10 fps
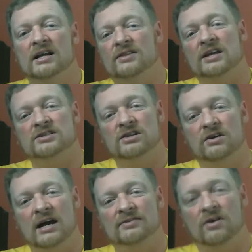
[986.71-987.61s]
They still
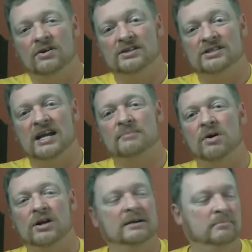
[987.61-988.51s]
had the artist's name
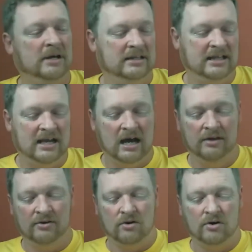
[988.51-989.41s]
on it, but the
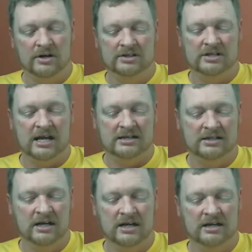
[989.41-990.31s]
other artist had
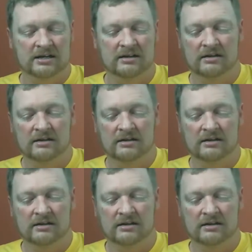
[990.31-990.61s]
done